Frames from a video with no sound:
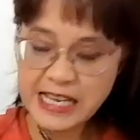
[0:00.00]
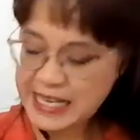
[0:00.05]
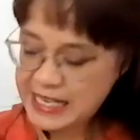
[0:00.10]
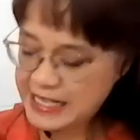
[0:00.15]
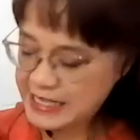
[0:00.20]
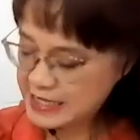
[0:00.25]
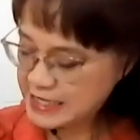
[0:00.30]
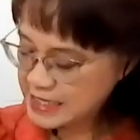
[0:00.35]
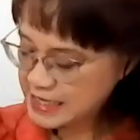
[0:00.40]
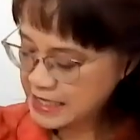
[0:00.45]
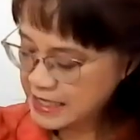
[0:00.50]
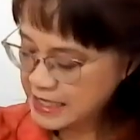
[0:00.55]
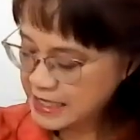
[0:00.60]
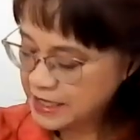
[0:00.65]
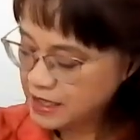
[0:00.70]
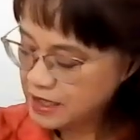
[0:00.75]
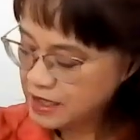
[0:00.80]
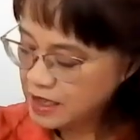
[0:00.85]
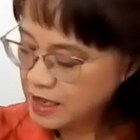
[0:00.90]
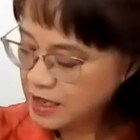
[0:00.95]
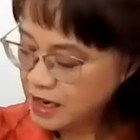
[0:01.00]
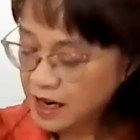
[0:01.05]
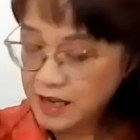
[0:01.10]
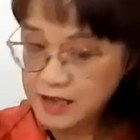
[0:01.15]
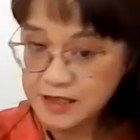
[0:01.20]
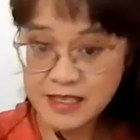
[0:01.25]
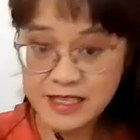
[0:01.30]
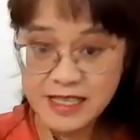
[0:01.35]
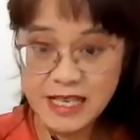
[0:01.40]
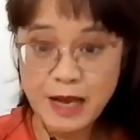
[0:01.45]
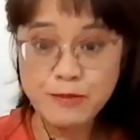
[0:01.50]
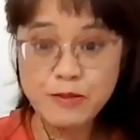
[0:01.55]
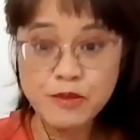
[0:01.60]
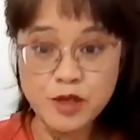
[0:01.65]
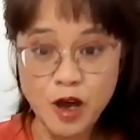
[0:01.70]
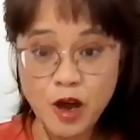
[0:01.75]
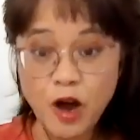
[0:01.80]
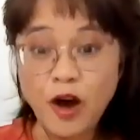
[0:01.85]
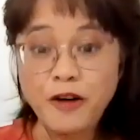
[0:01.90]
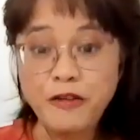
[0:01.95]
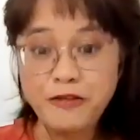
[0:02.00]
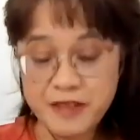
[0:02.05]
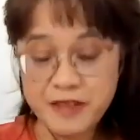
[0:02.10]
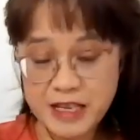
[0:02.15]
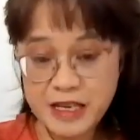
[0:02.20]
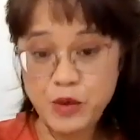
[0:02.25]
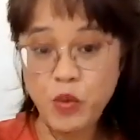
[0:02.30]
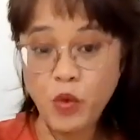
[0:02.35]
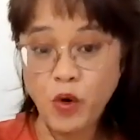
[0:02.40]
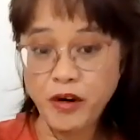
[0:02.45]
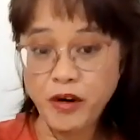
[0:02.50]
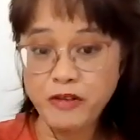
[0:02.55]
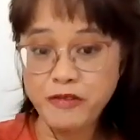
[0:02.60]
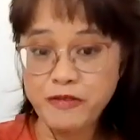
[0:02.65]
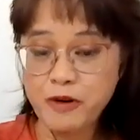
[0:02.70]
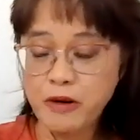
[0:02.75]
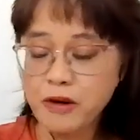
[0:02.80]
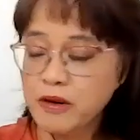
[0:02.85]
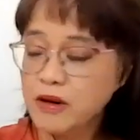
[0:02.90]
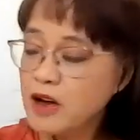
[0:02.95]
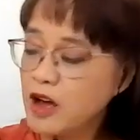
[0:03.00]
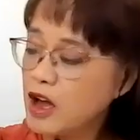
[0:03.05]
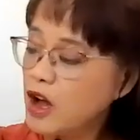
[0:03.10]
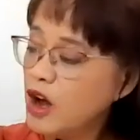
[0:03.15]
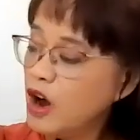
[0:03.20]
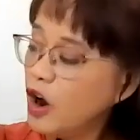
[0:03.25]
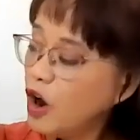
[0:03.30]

in the steps of the waterfall,